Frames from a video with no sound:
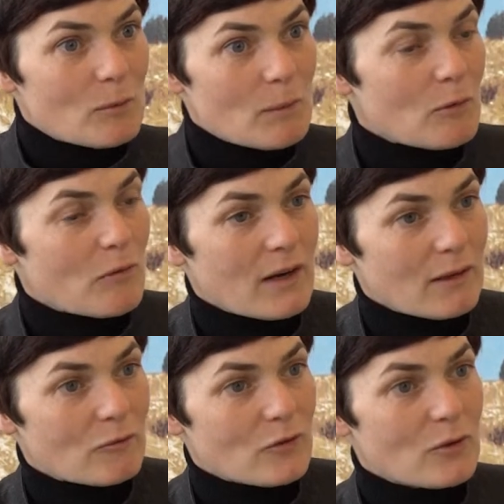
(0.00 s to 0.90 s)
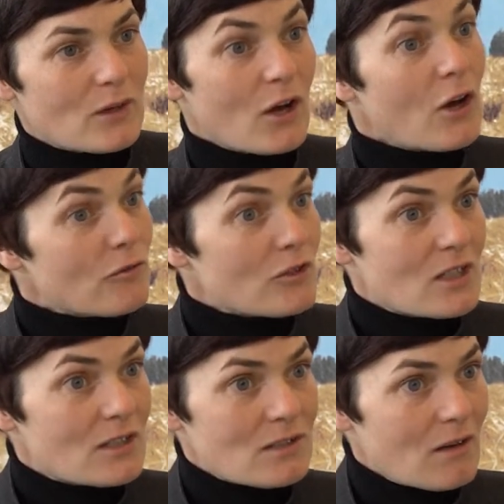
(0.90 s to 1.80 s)
be providing food in 100
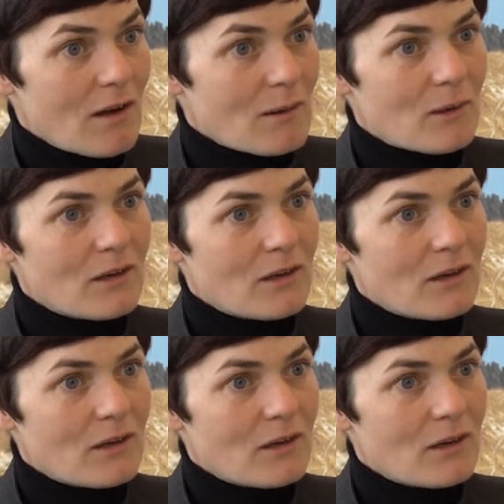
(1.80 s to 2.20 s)
years' time.